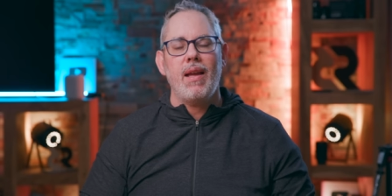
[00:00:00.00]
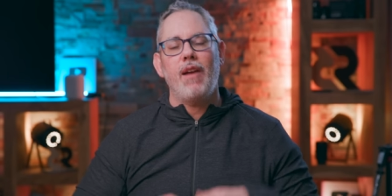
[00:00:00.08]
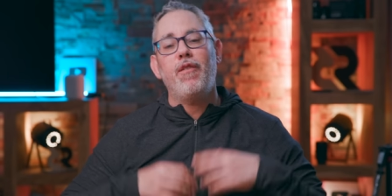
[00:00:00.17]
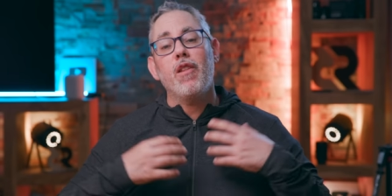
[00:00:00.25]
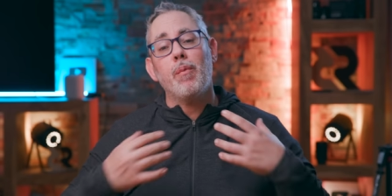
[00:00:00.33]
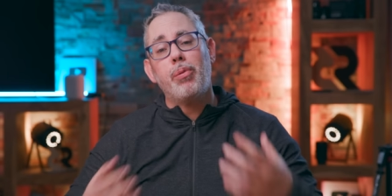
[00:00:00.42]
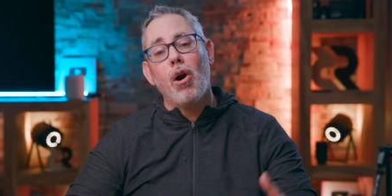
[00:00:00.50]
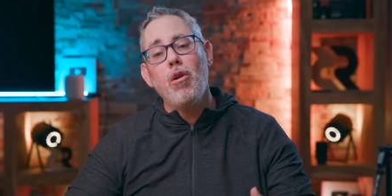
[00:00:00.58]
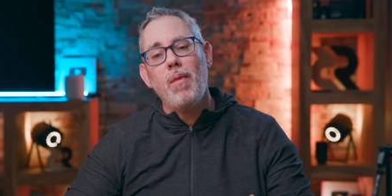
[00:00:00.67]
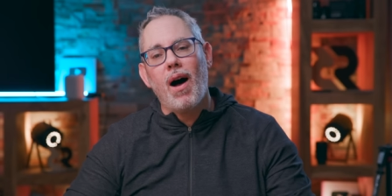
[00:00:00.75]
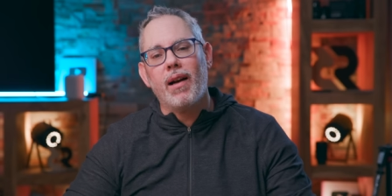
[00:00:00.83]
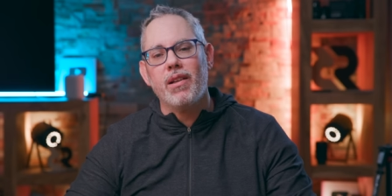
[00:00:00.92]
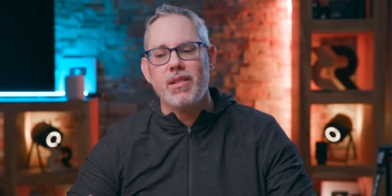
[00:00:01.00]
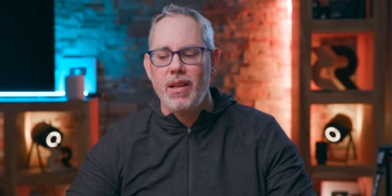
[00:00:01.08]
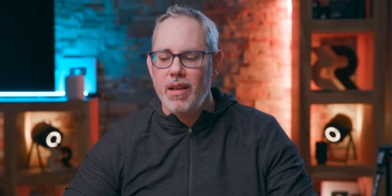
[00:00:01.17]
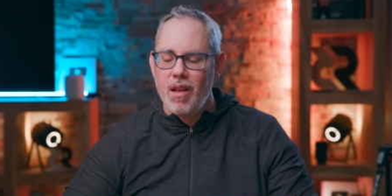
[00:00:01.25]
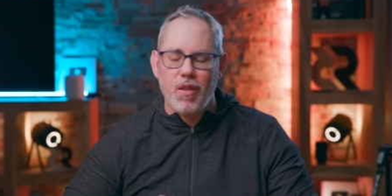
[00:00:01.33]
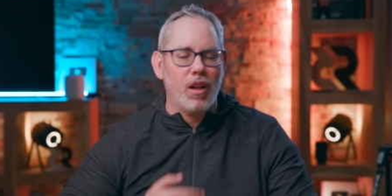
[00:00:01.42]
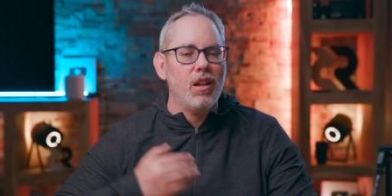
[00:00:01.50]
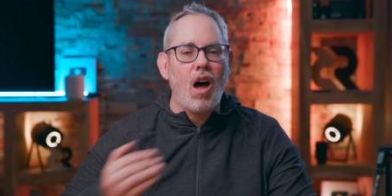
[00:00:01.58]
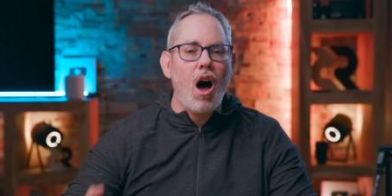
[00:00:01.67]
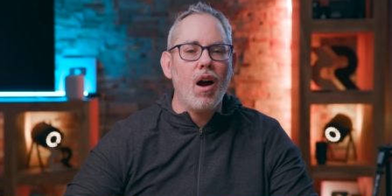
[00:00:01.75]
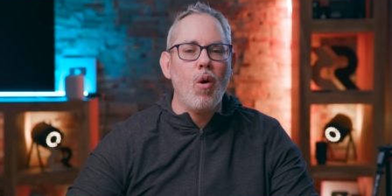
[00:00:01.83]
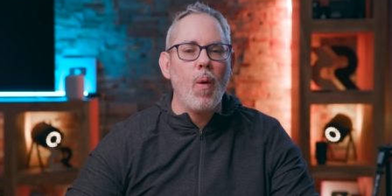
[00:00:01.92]
And for the pro models, the
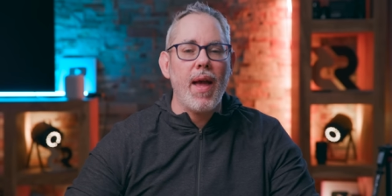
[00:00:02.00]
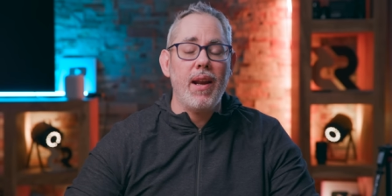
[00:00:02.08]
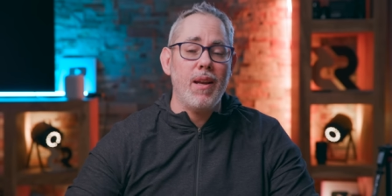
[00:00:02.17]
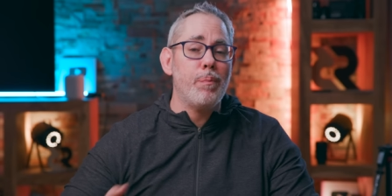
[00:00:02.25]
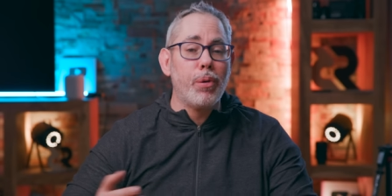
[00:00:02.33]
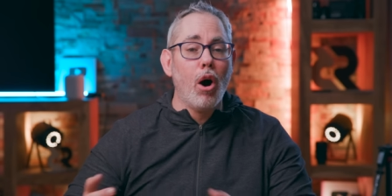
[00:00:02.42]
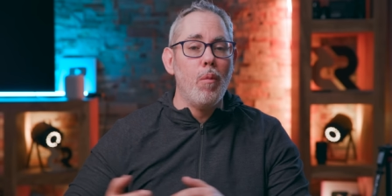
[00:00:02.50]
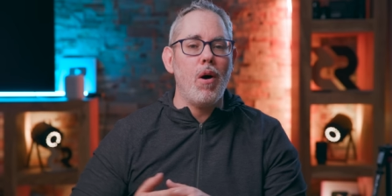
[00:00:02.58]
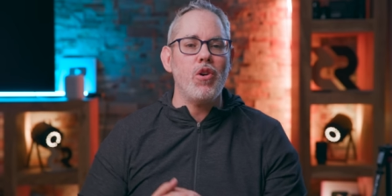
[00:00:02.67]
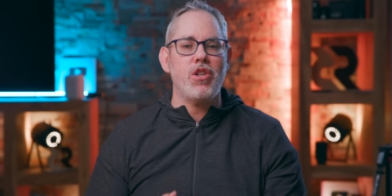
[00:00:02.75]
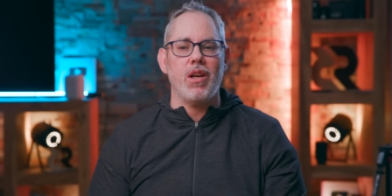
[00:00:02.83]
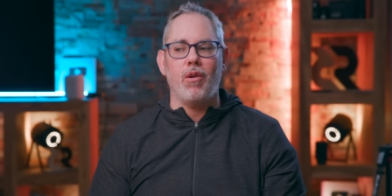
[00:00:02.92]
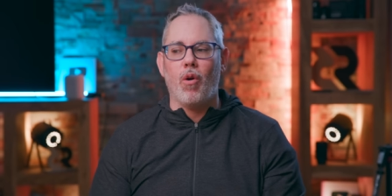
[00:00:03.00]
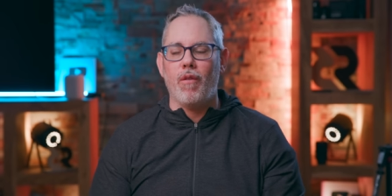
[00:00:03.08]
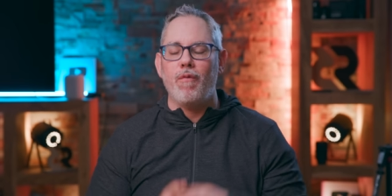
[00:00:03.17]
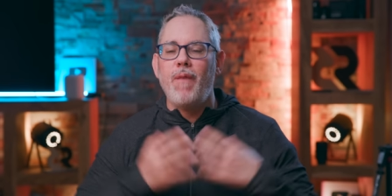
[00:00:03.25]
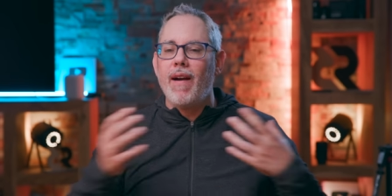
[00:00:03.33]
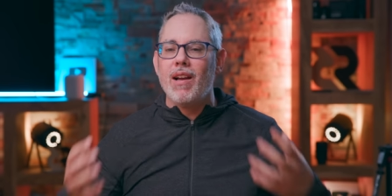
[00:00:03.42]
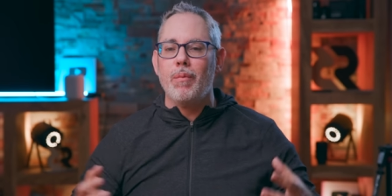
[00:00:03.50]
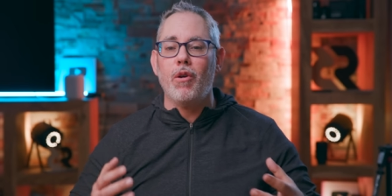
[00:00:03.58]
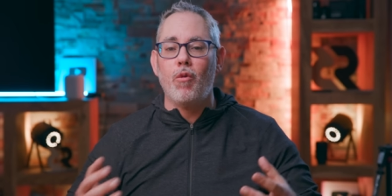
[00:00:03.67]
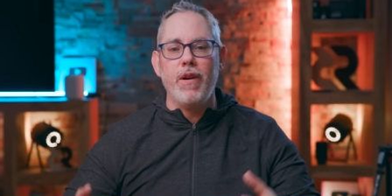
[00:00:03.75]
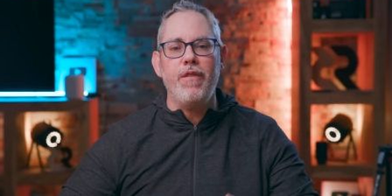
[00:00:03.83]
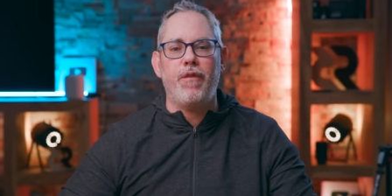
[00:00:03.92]
long awaited ProMotion or variable
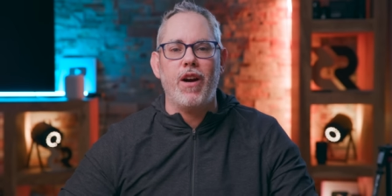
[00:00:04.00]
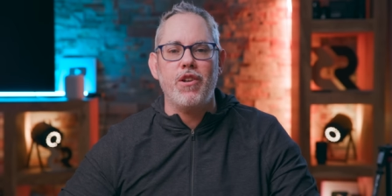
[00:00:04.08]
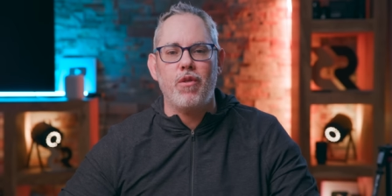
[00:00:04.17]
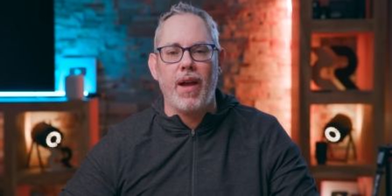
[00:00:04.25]
refresh